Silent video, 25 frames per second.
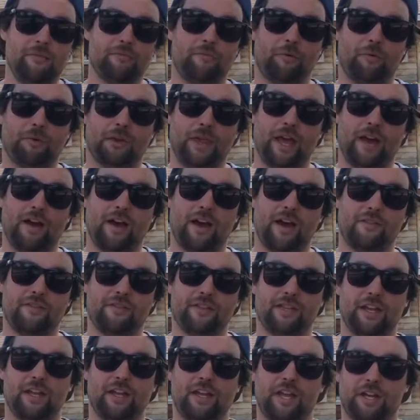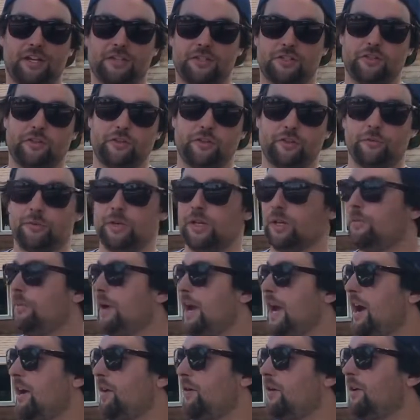But without having that extra little bit of
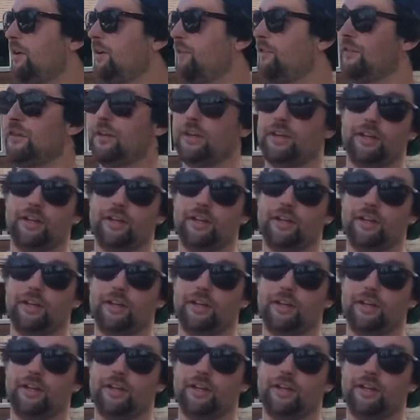power,